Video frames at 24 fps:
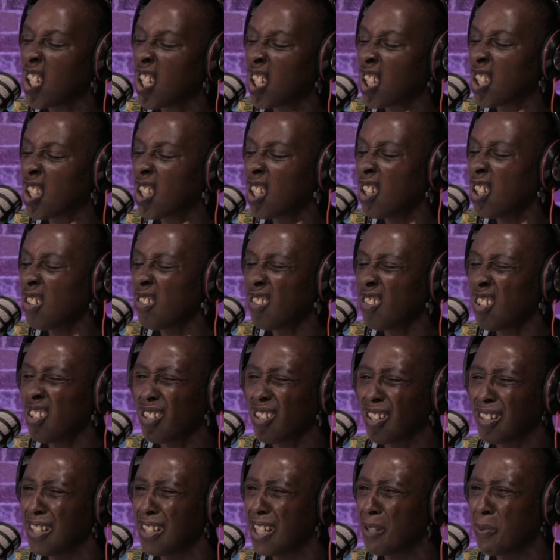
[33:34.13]
this thing,
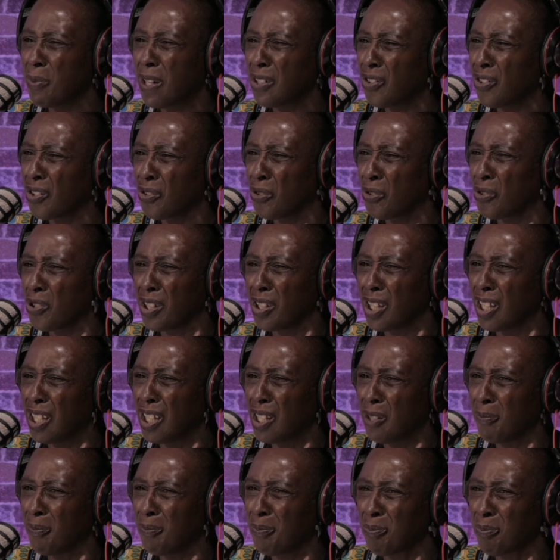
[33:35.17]
Cleopatra and all
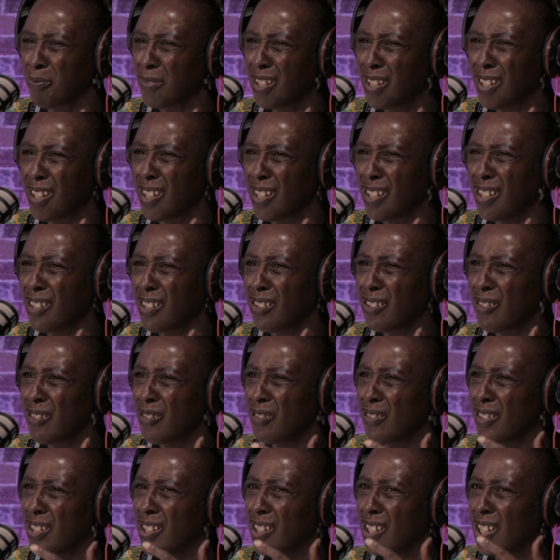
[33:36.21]

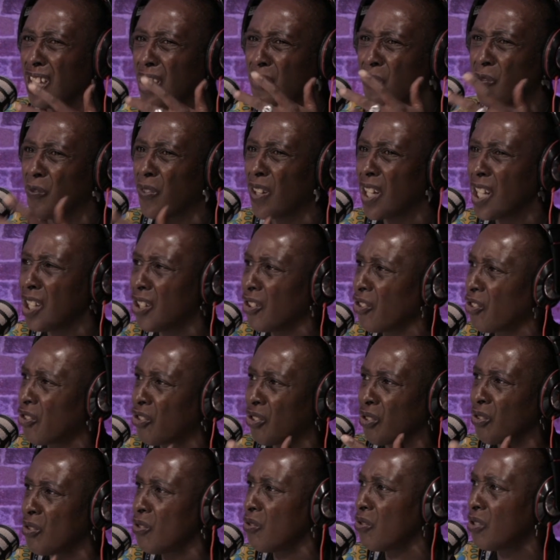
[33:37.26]
the invaders'
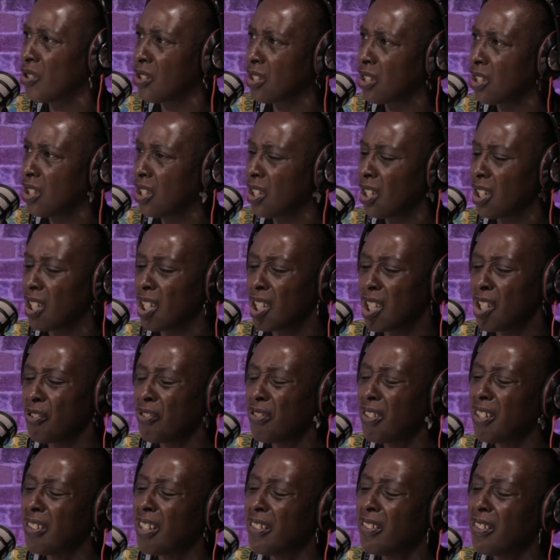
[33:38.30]
children, this
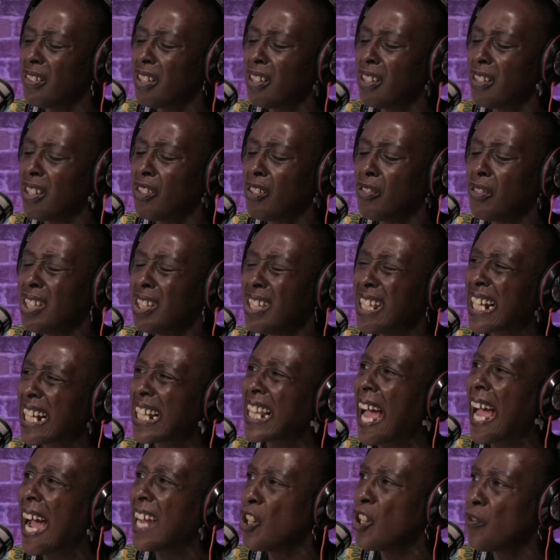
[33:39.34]
is the
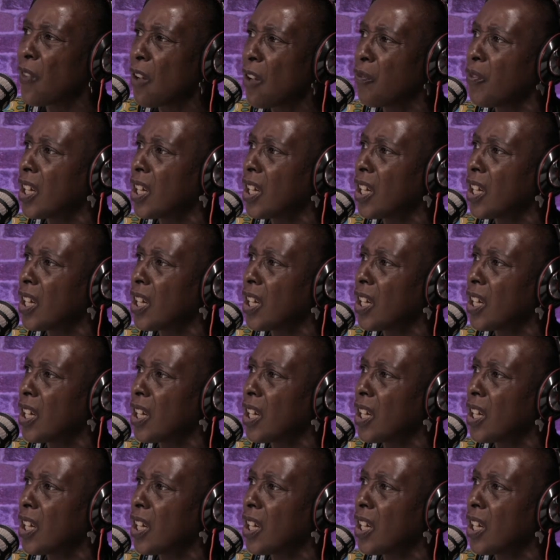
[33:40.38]
decline of Africa.